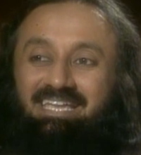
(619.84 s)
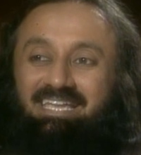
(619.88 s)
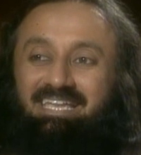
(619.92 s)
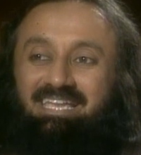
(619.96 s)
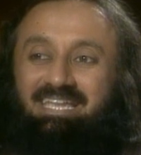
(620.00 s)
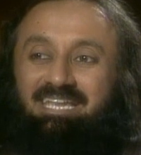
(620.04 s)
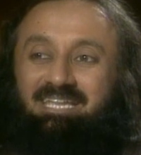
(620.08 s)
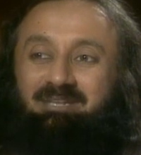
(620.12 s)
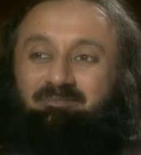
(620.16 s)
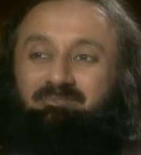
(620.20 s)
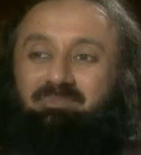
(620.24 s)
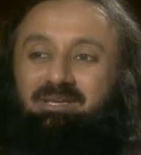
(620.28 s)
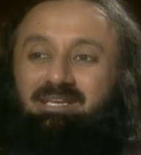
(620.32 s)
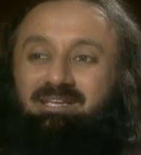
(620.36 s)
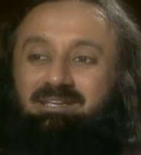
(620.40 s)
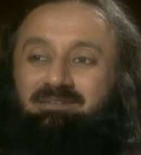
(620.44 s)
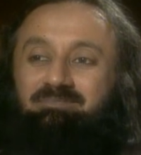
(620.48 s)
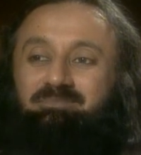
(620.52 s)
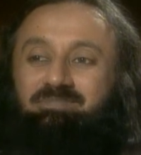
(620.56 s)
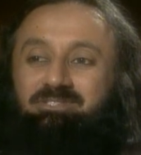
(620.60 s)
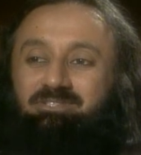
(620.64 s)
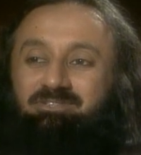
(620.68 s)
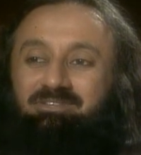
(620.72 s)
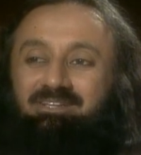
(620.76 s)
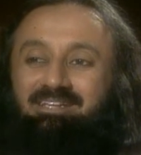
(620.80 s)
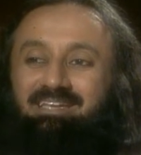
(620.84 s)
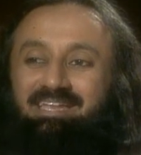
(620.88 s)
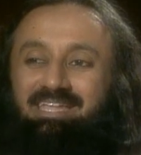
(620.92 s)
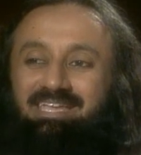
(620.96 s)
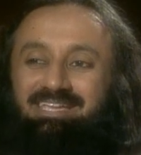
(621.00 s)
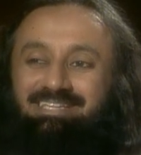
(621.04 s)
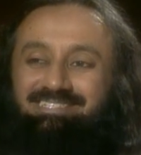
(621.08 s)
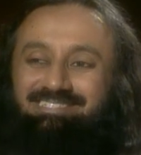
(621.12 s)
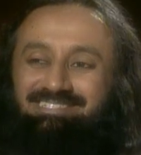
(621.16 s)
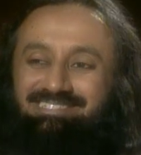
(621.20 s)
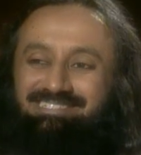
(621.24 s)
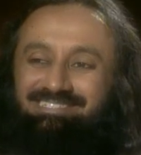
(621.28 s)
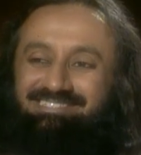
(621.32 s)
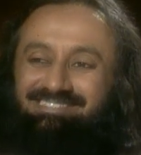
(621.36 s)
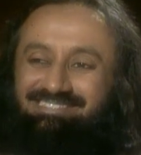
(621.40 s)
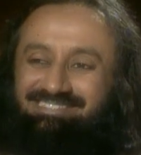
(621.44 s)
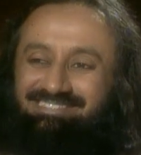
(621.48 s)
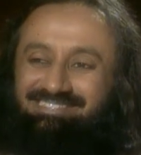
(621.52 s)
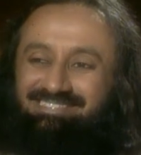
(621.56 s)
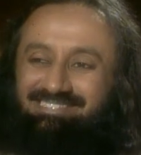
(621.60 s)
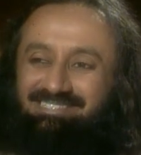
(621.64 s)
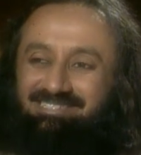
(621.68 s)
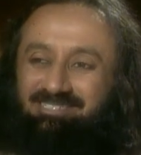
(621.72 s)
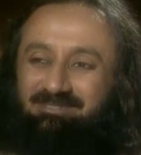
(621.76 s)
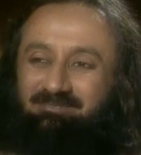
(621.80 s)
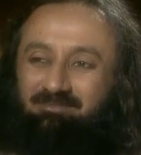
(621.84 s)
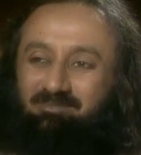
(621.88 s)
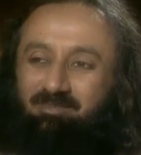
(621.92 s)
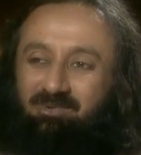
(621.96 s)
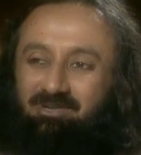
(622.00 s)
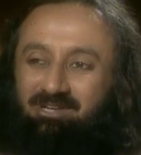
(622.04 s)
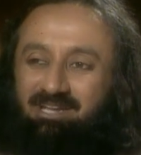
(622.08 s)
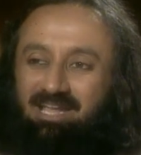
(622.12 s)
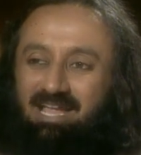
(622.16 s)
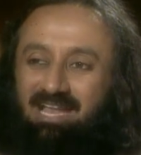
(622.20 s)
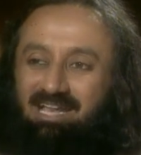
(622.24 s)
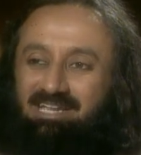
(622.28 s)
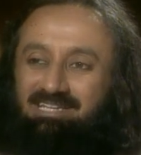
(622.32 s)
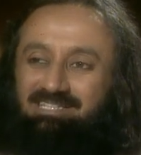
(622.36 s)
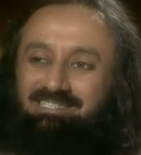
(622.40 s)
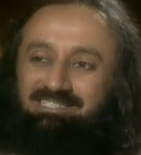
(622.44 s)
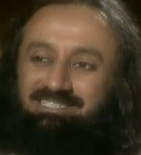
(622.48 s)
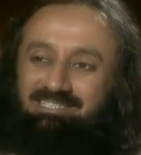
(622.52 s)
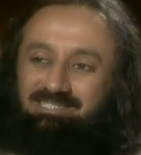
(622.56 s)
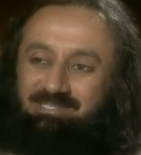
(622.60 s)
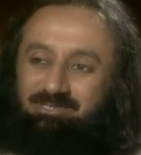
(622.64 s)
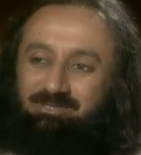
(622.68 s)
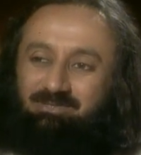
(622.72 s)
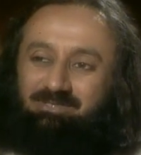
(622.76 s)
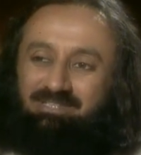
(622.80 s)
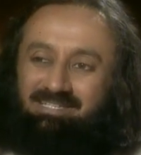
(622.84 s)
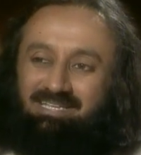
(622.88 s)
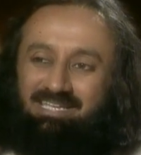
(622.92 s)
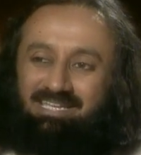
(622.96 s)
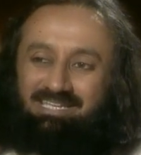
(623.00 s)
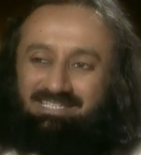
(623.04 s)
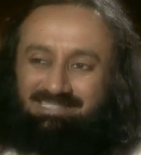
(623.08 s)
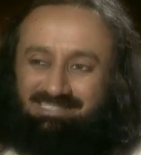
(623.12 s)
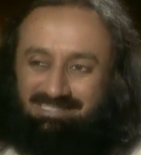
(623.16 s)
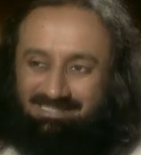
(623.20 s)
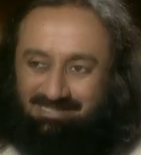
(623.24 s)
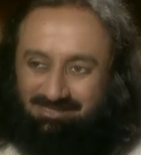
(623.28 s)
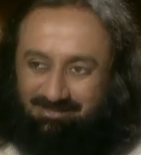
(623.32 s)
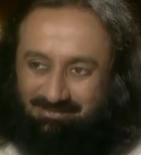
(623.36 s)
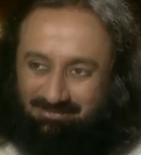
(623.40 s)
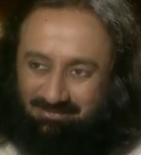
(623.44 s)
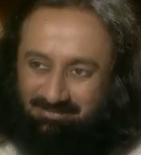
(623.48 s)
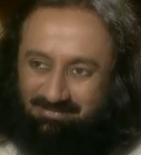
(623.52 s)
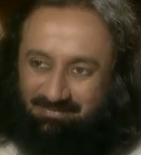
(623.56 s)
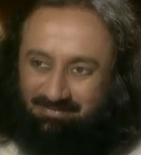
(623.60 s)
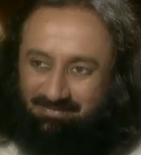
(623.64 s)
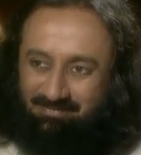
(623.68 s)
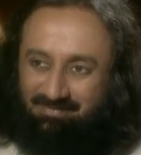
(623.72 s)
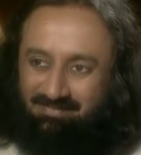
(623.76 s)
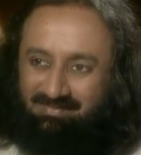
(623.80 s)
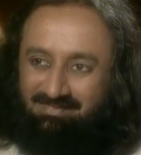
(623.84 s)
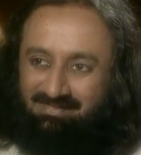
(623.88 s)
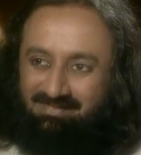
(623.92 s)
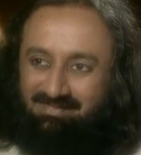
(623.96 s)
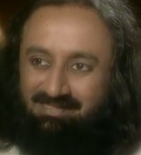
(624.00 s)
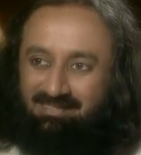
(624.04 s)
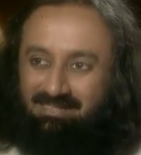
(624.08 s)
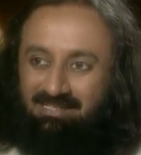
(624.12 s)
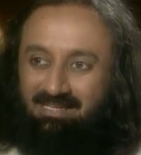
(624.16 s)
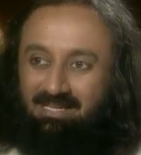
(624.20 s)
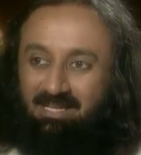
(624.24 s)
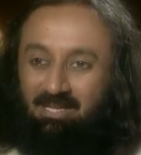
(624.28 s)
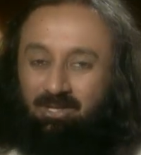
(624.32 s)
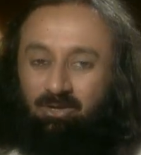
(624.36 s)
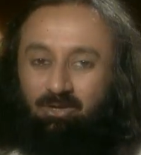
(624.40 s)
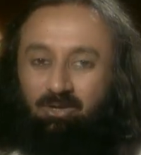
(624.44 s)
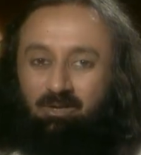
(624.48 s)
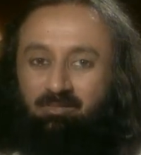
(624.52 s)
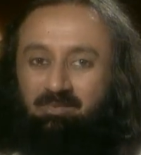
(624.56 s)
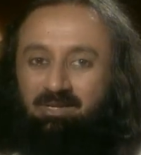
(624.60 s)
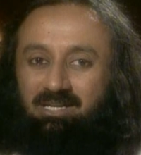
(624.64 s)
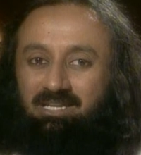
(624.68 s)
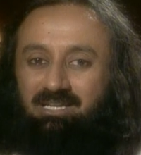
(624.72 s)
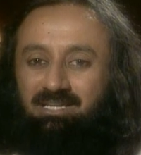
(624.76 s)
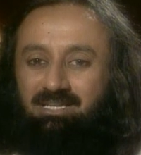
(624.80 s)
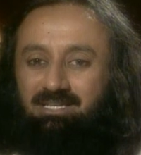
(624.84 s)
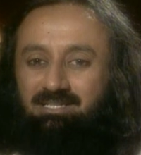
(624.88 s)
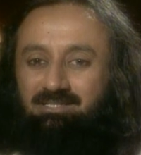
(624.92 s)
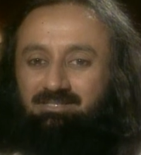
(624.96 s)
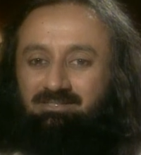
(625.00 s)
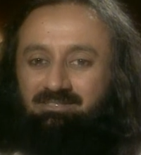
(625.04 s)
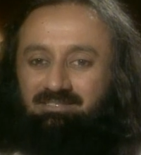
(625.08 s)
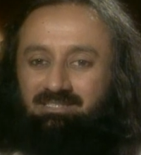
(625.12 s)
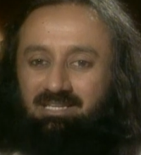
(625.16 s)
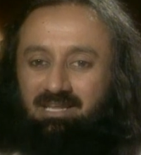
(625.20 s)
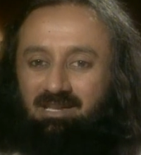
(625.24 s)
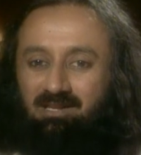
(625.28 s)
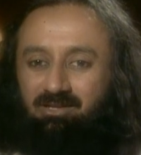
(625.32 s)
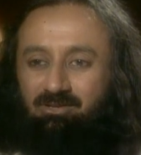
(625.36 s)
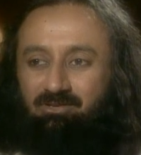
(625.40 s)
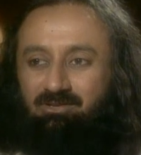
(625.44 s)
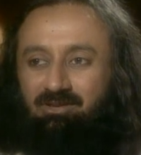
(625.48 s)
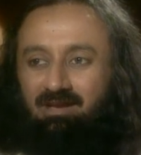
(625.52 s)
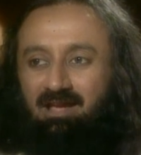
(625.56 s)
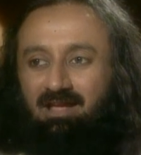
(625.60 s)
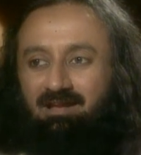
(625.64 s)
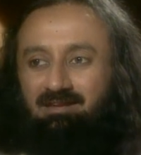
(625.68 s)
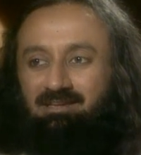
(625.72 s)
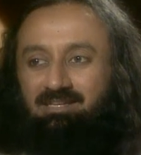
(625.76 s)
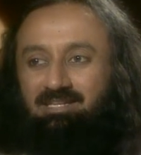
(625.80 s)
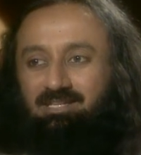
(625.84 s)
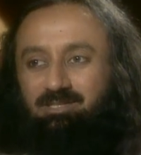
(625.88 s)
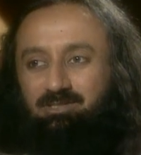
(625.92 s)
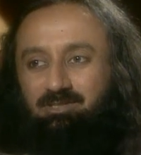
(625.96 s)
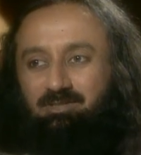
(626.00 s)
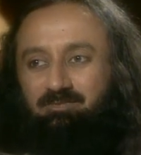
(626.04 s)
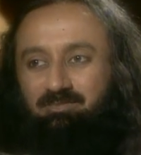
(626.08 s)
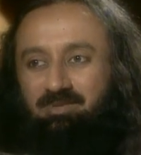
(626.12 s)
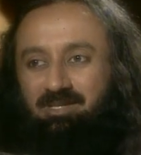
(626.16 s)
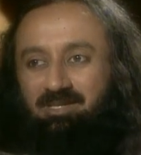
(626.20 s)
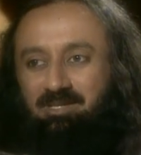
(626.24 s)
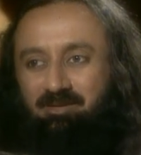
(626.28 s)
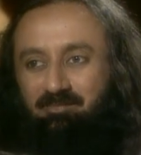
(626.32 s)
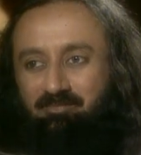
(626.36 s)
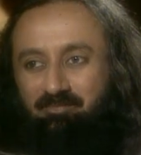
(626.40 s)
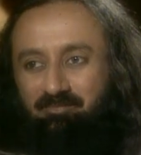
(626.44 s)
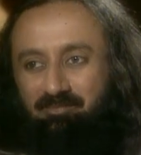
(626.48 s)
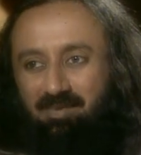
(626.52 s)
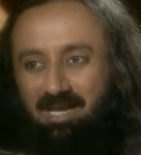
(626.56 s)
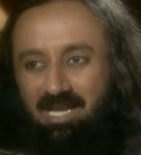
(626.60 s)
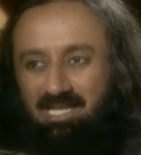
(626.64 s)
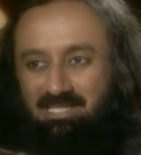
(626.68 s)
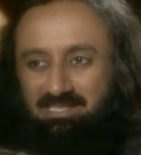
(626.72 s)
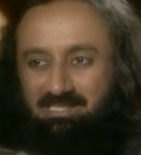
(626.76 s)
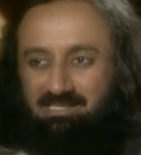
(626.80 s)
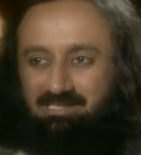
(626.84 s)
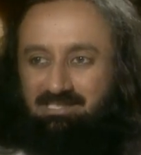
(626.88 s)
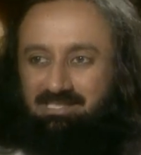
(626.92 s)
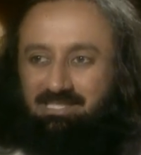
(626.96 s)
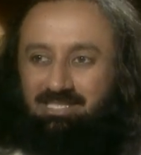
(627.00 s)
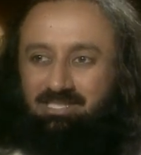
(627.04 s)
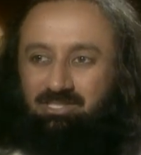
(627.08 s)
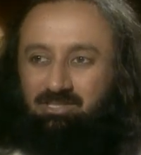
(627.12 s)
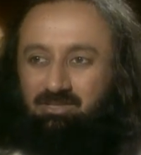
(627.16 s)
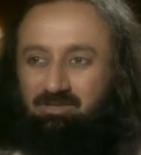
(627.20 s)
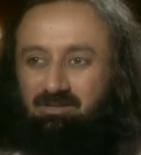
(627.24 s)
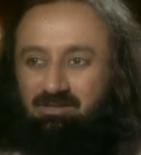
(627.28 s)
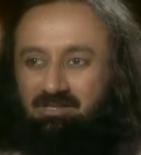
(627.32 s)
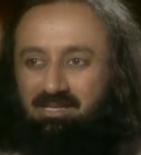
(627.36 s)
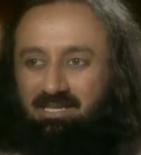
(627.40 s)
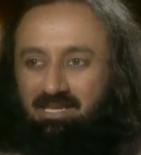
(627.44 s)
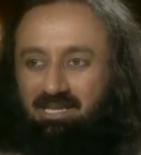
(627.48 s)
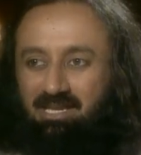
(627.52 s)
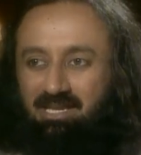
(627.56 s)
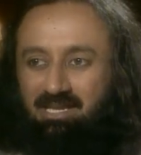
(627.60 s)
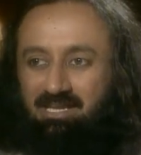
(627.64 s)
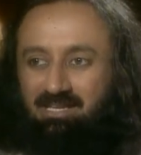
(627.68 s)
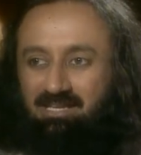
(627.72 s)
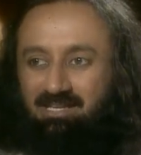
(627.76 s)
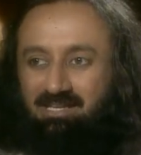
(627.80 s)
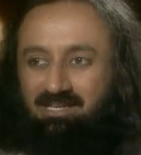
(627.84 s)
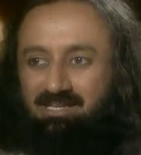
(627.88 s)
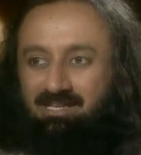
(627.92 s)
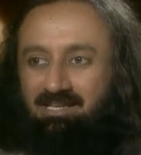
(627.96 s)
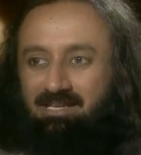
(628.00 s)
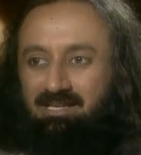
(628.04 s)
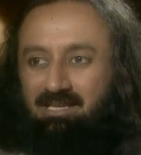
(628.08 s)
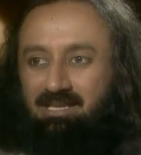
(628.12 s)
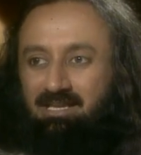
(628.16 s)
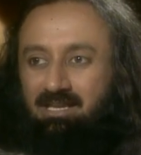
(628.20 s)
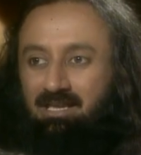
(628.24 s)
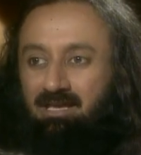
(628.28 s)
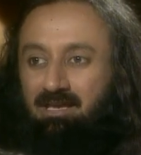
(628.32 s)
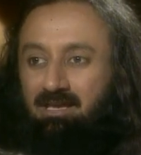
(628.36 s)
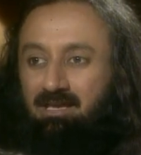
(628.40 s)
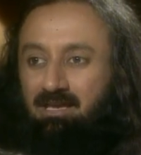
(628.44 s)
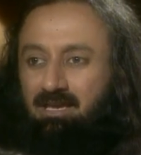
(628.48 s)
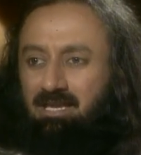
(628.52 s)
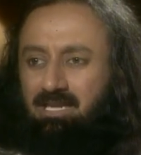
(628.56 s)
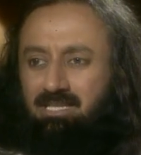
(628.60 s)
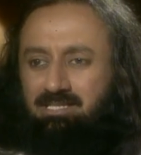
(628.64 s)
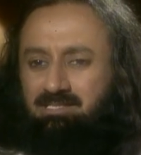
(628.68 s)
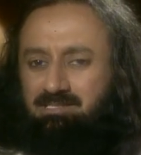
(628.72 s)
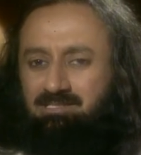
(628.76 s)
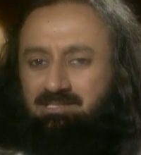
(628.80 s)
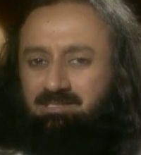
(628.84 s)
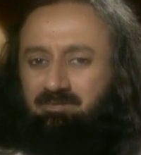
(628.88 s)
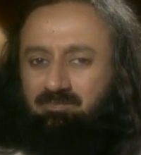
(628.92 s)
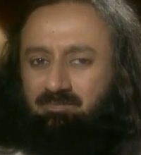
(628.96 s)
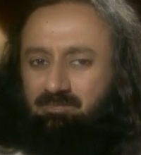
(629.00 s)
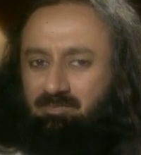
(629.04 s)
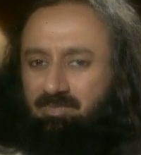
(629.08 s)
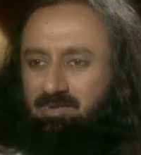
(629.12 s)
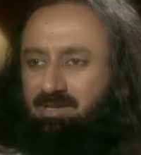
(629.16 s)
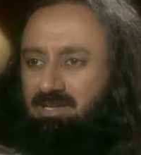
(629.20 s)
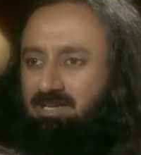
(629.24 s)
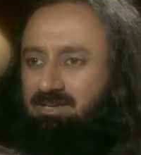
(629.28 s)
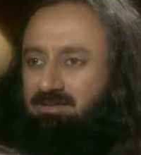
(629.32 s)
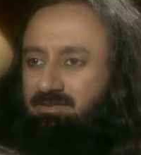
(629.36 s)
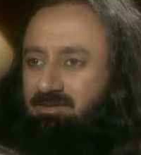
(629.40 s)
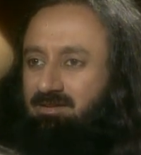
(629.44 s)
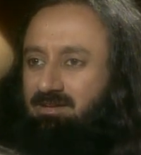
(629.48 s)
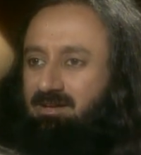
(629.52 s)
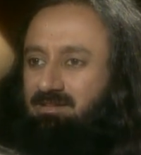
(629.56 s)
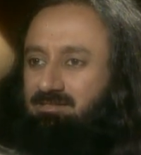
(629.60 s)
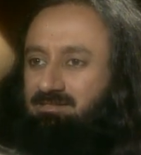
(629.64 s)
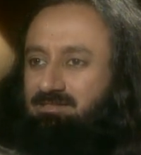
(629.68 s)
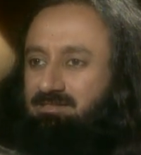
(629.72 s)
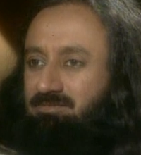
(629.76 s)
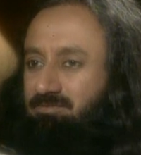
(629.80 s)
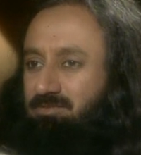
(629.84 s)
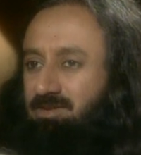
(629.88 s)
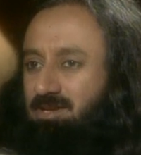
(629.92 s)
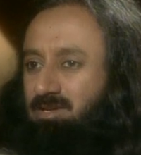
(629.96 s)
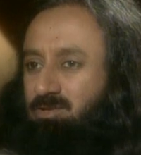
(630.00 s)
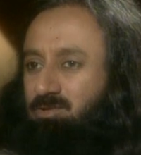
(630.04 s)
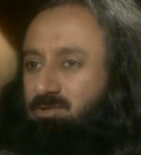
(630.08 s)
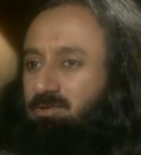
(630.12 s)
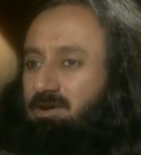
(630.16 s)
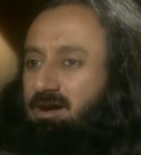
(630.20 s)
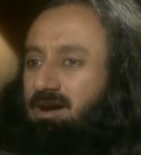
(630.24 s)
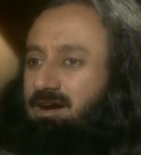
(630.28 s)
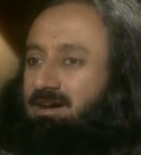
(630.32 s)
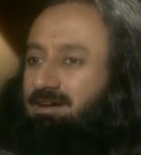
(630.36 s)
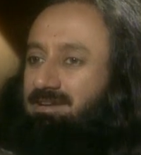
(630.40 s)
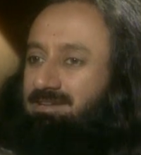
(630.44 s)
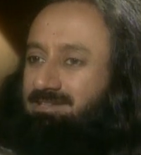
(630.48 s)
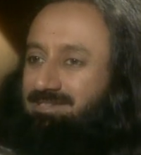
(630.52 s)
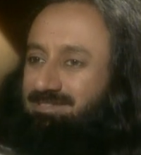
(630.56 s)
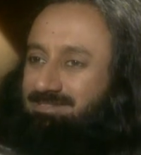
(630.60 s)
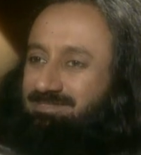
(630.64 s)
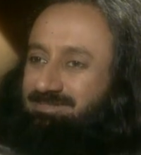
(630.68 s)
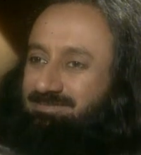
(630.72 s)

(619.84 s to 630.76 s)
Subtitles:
It becomes your nature. Morality is your nature. Nobody need to tell you you need to be compassionate or caring. It's simply the way you are.